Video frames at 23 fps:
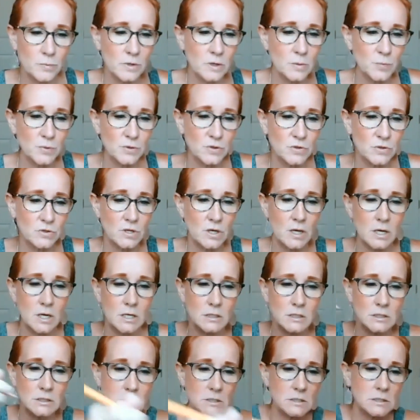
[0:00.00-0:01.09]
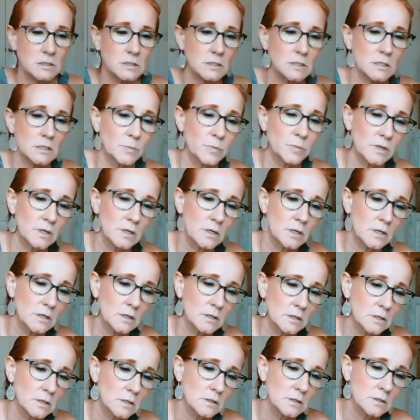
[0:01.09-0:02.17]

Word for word: I'm going to put that up here.